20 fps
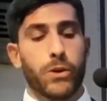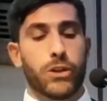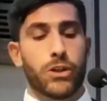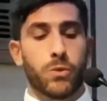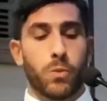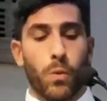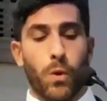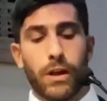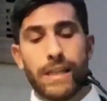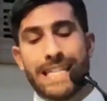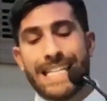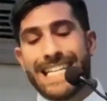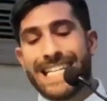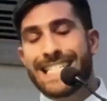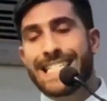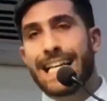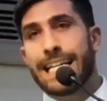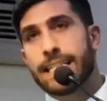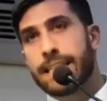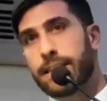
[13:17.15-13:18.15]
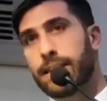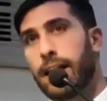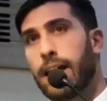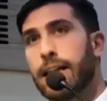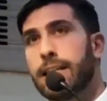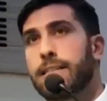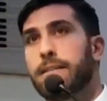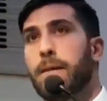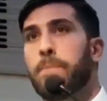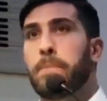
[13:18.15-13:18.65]
which is one,
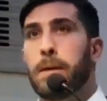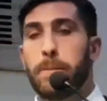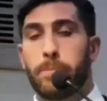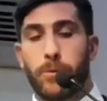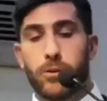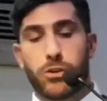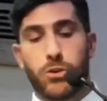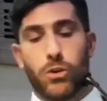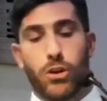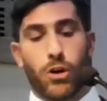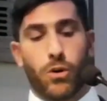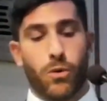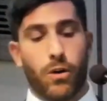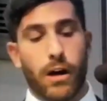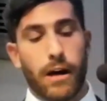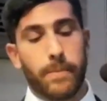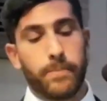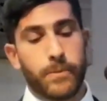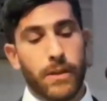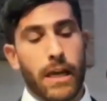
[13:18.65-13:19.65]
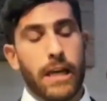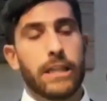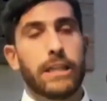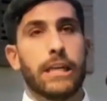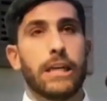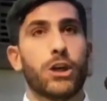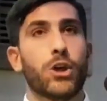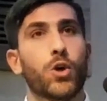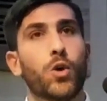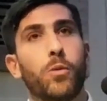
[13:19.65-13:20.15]
desensitize people to the
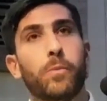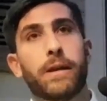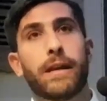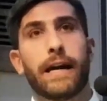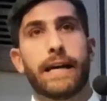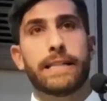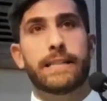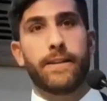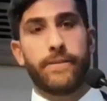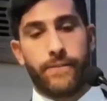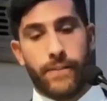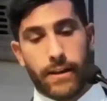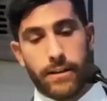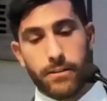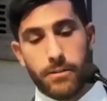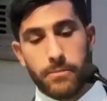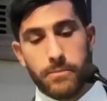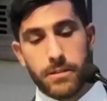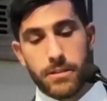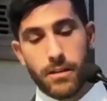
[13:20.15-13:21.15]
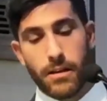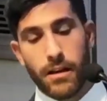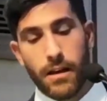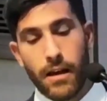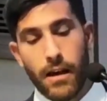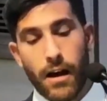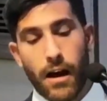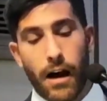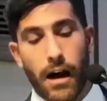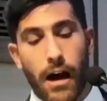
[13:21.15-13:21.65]
crime, dehumanize the
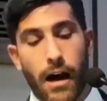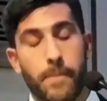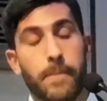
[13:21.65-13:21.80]
victims,